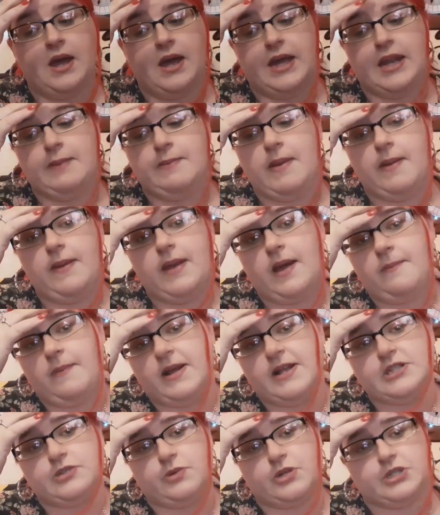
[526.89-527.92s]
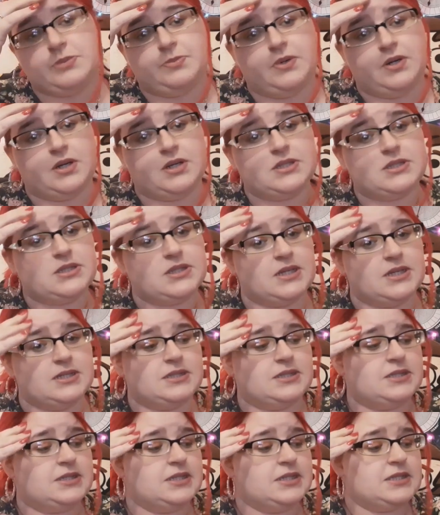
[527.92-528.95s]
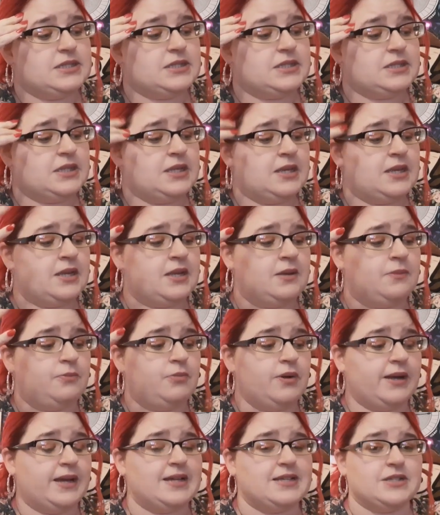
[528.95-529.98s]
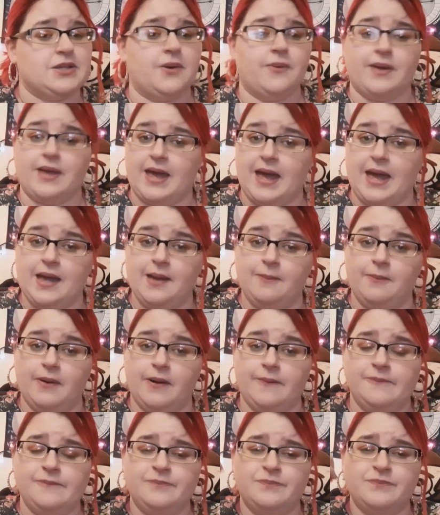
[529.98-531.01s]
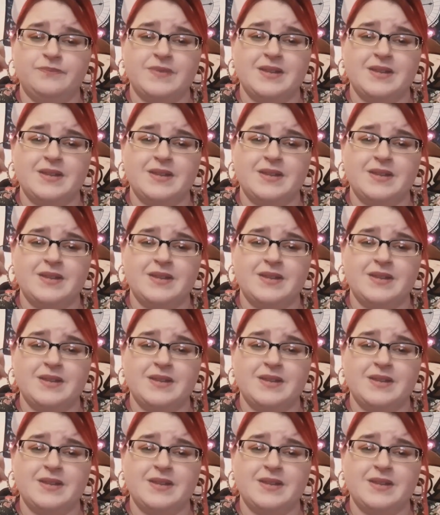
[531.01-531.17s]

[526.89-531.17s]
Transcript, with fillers: And then maybe I might switch books because this book is okay, but